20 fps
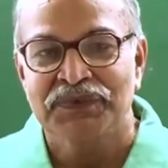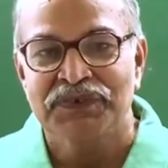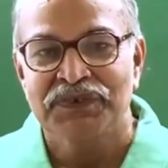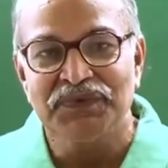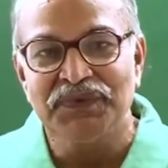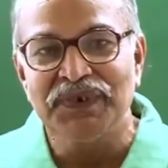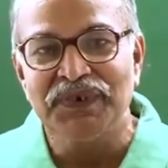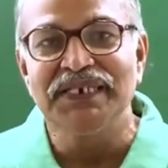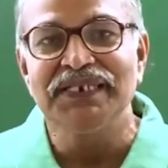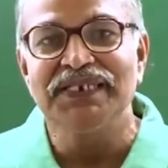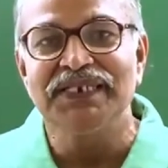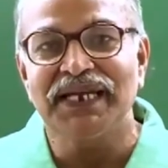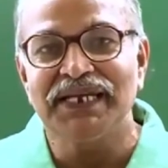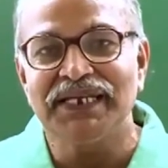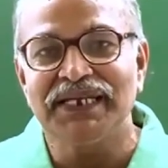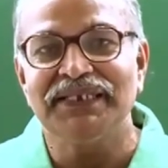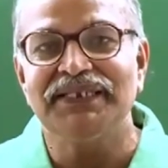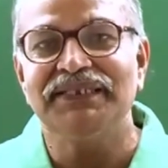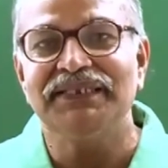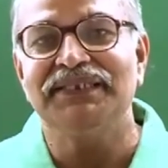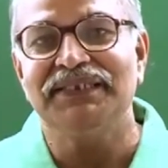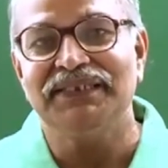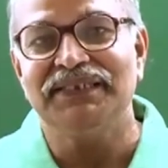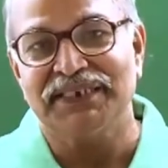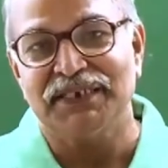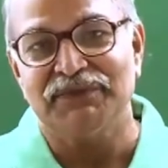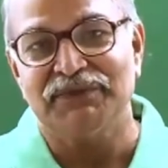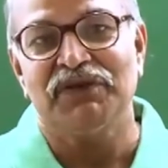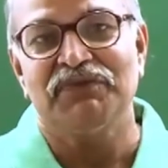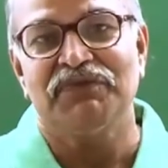So, we design
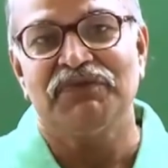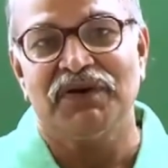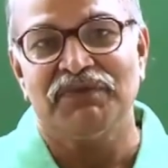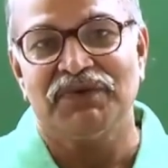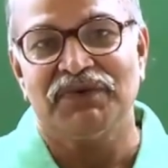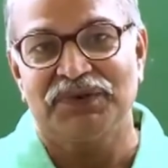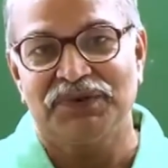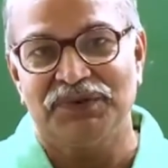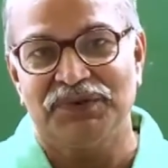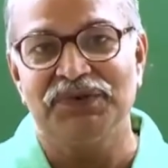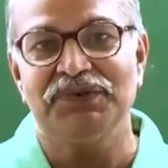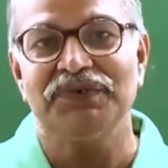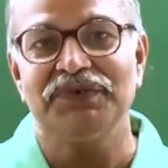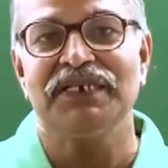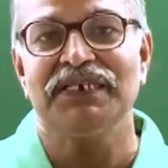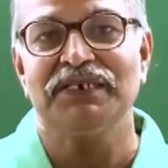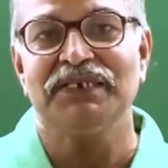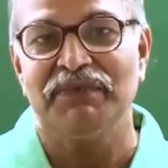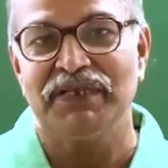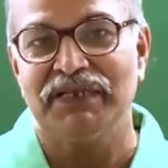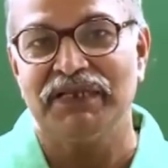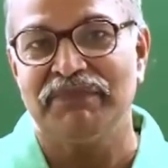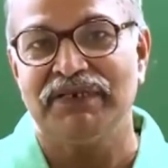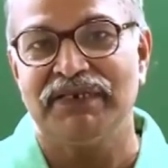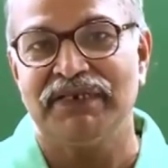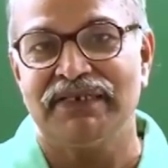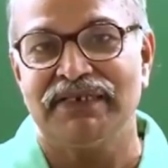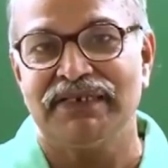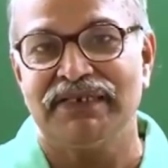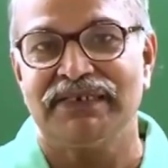some of our own
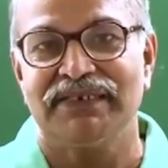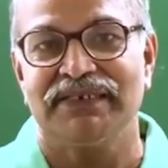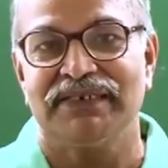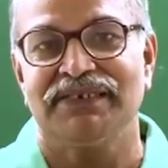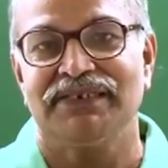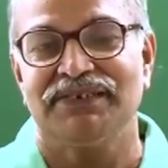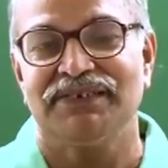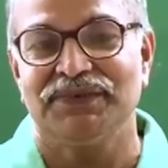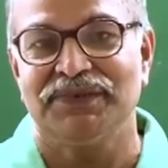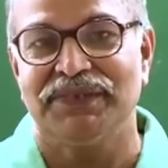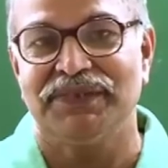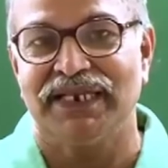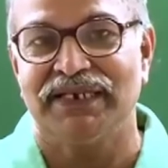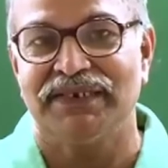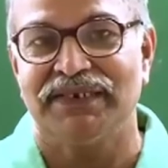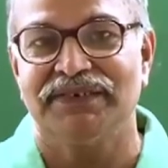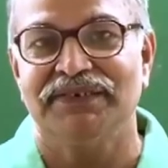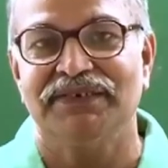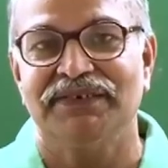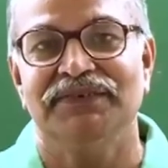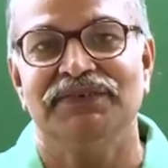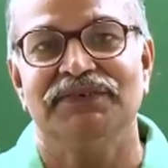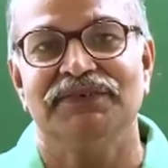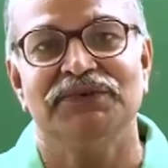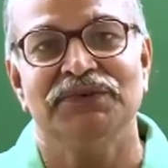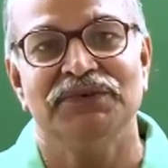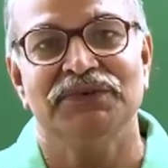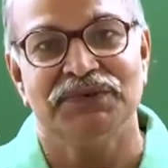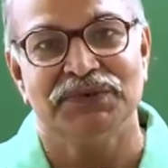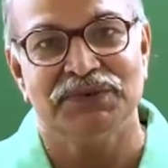experiments so that
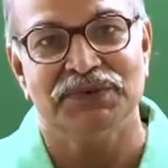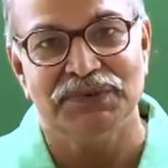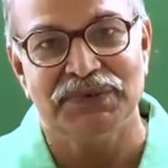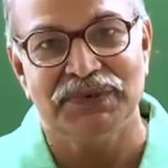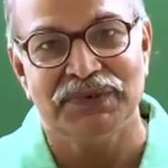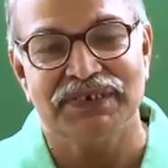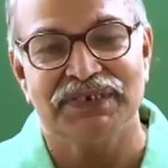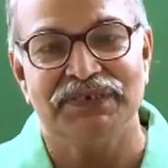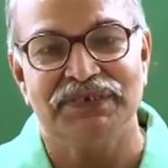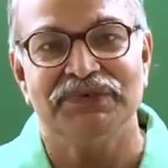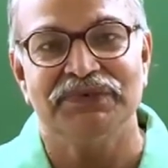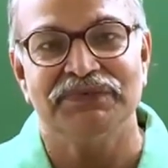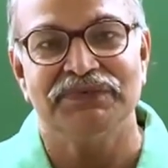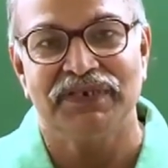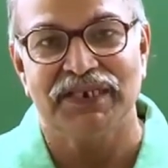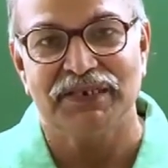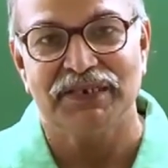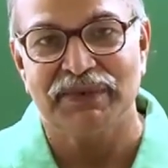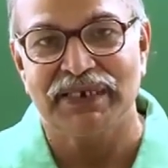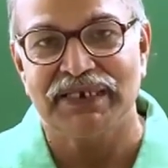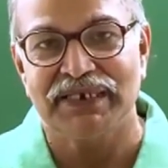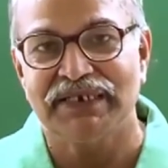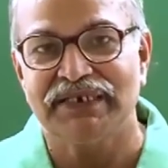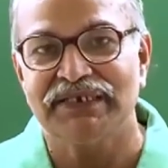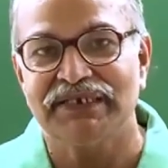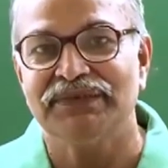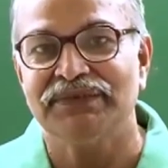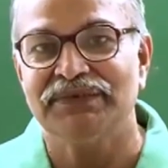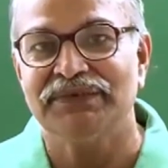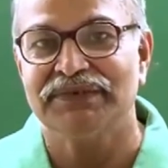those rules, those
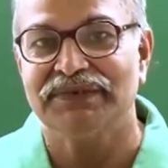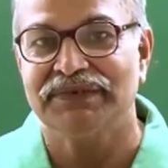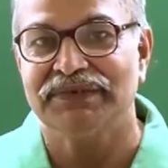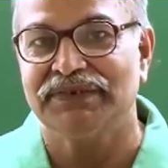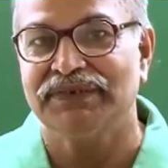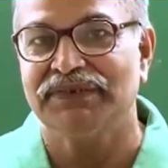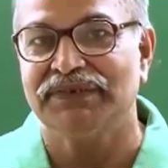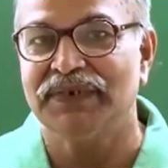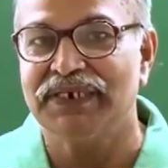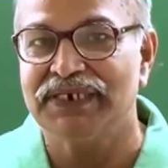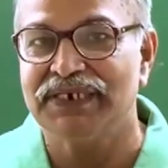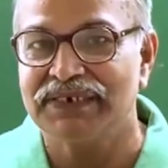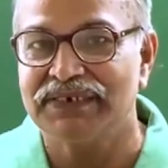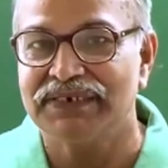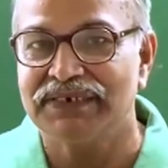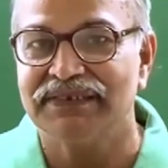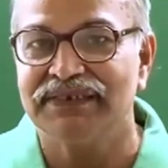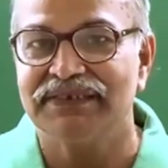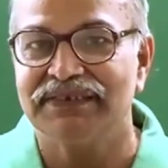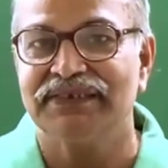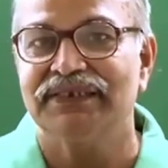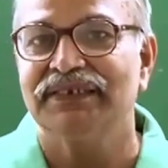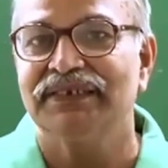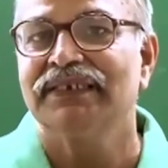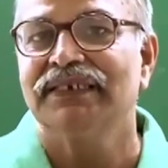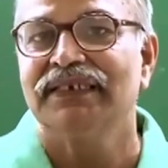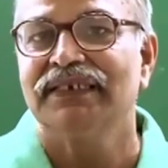phenomena, those equations,